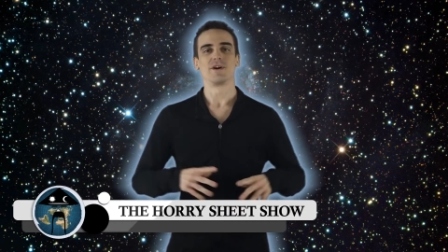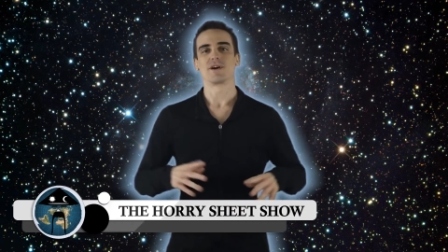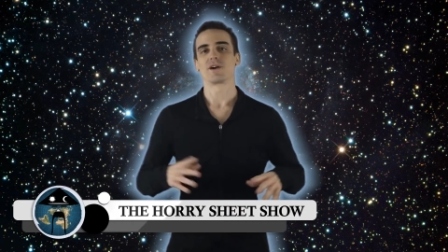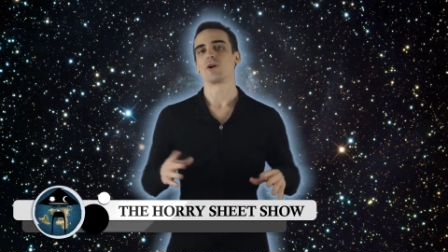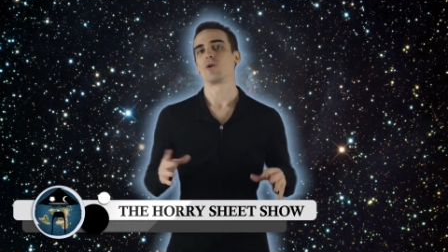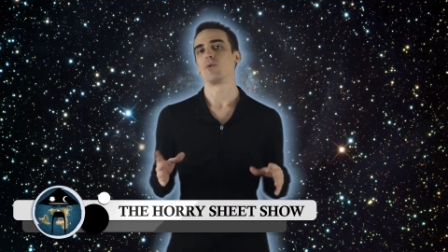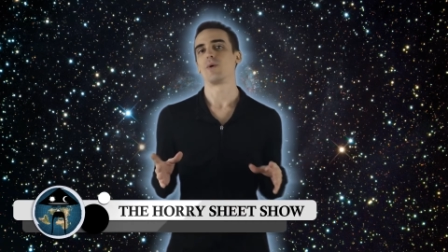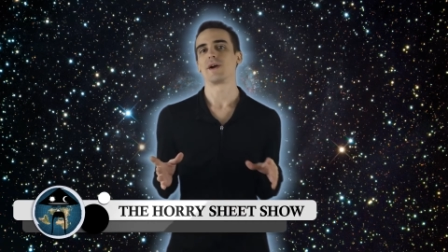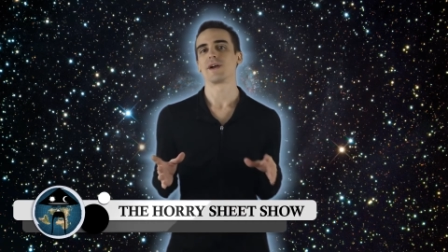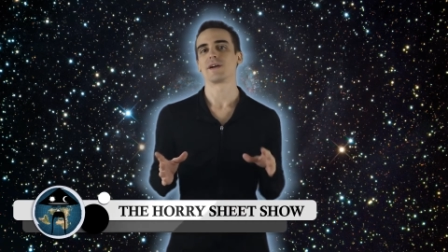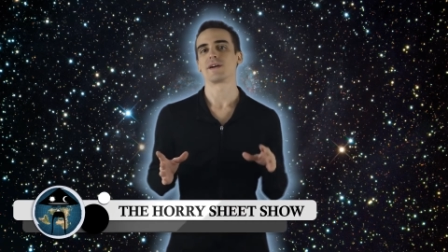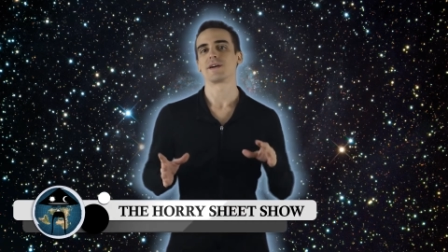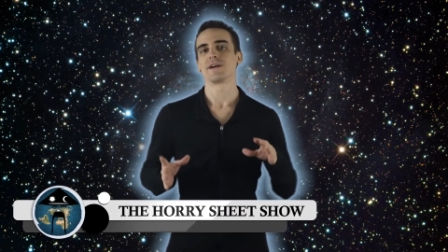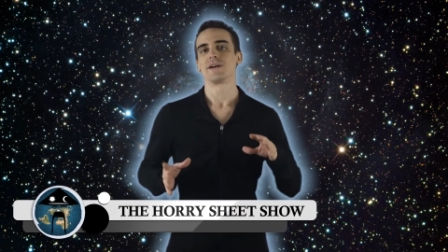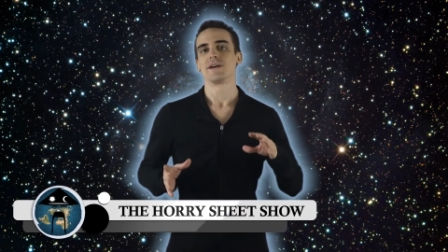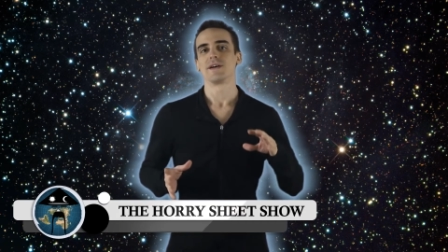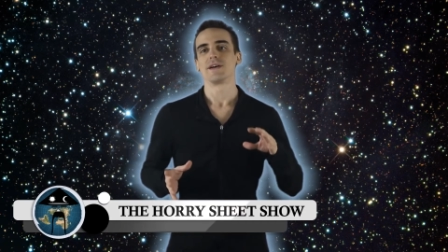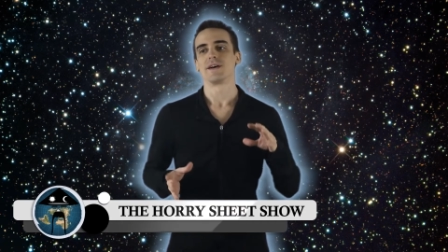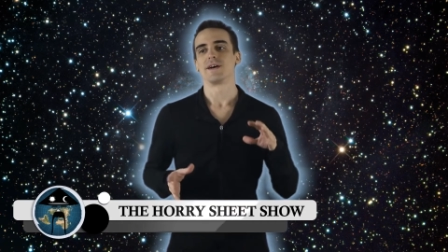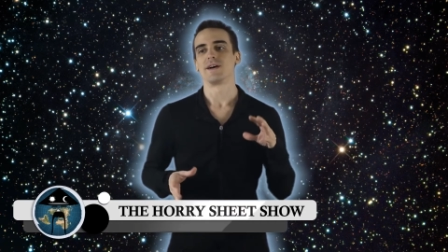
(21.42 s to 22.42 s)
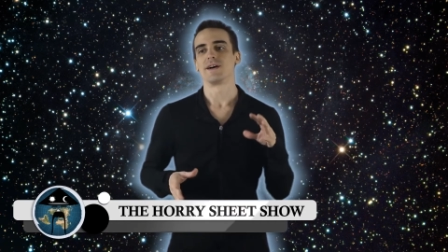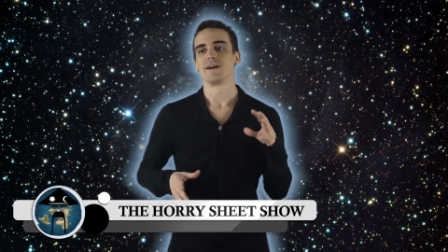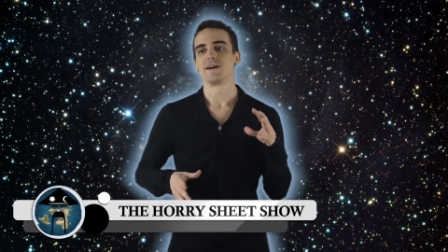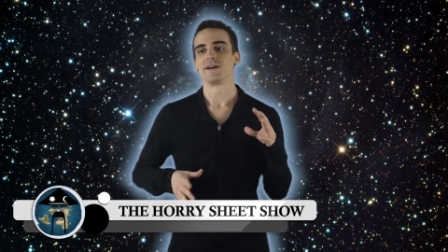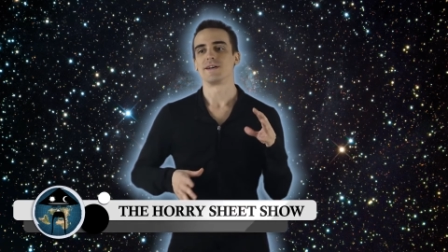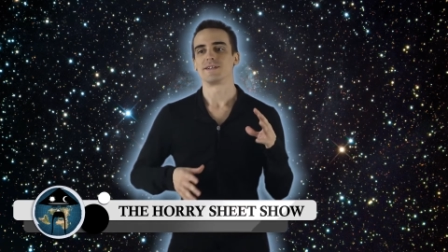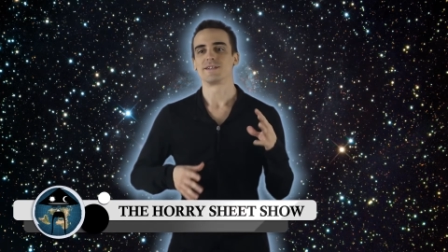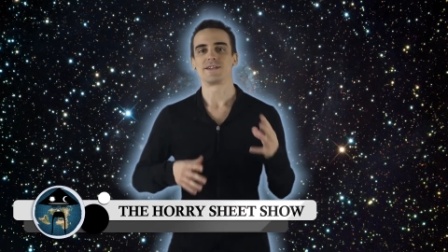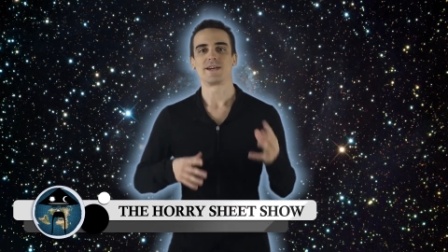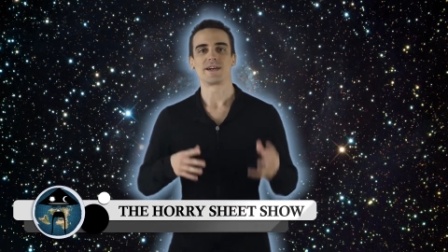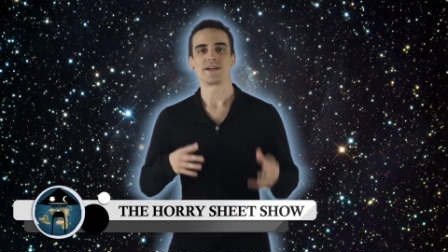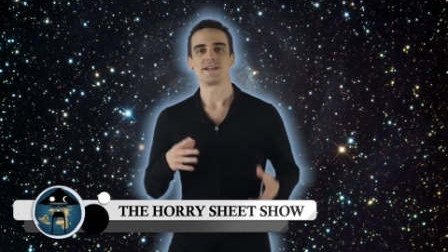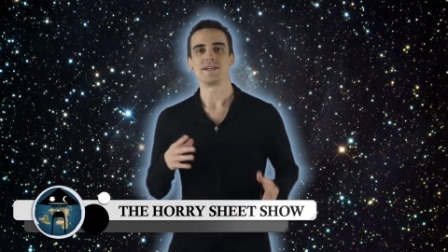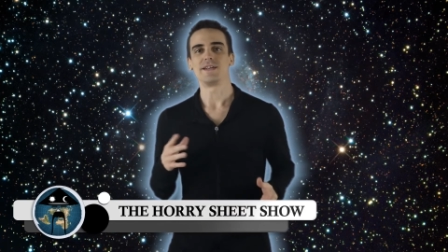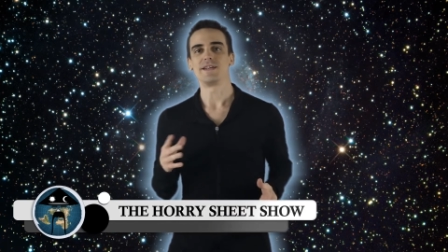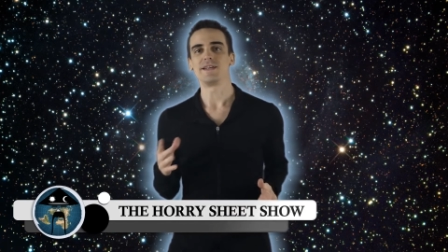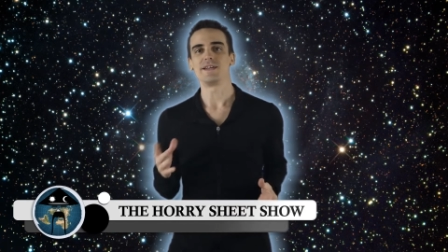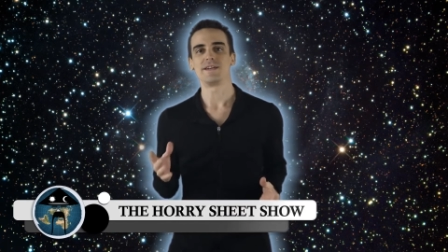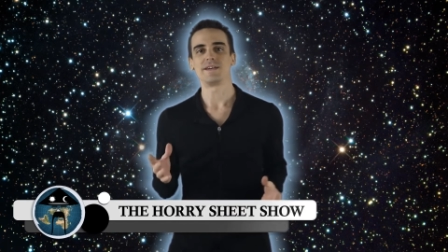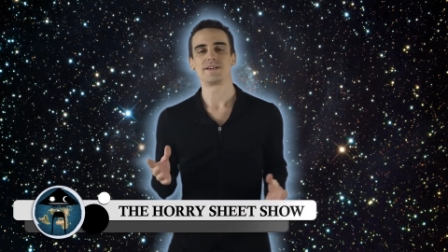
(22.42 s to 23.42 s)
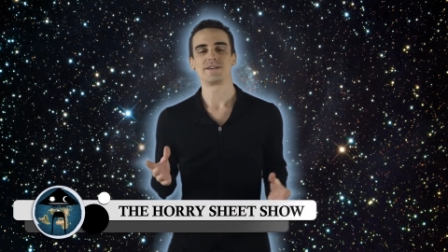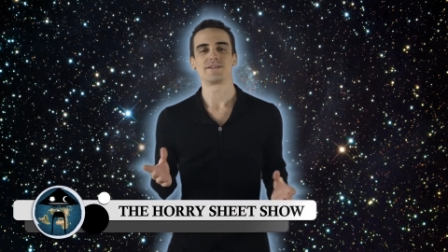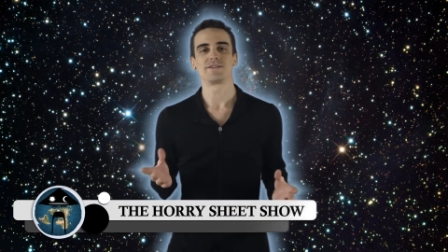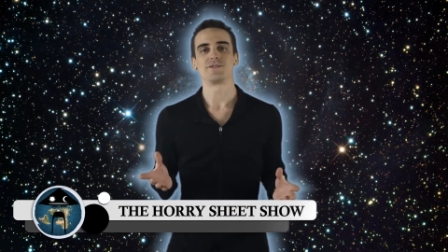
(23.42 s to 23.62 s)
a quick technique